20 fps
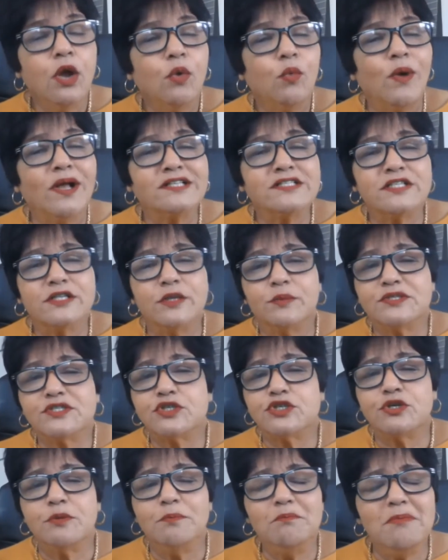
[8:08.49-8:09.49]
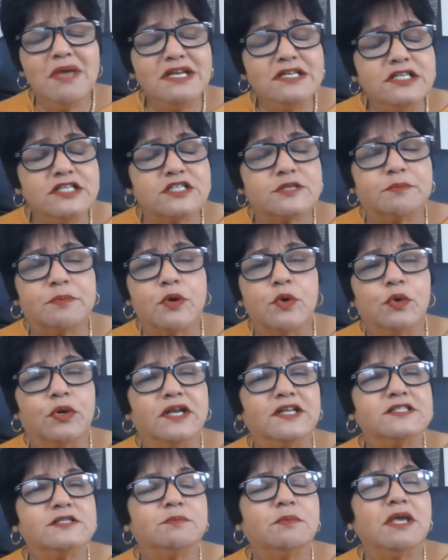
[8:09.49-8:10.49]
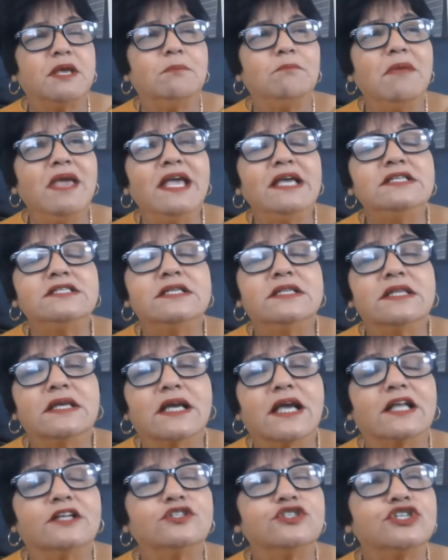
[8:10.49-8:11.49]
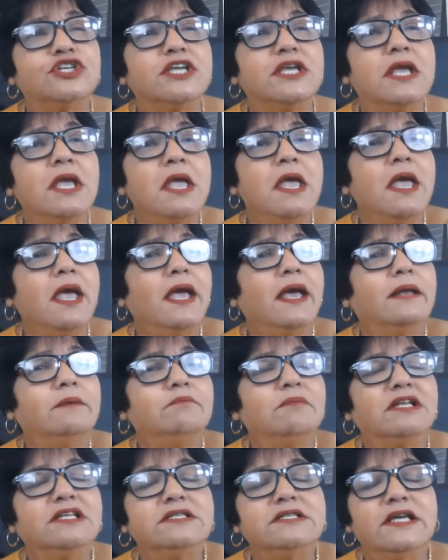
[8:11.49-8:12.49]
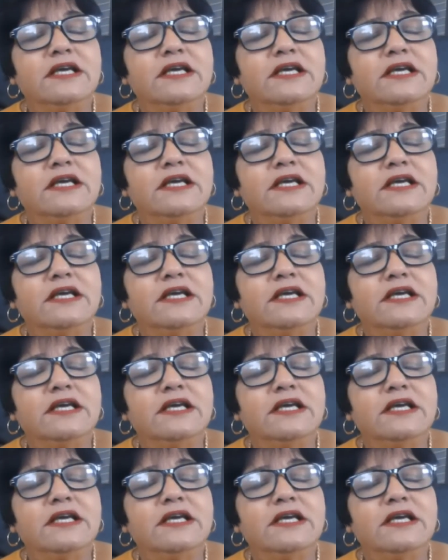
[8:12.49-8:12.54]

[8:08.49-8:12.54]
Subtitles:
Whilst there was tremendous progress being made in the country, and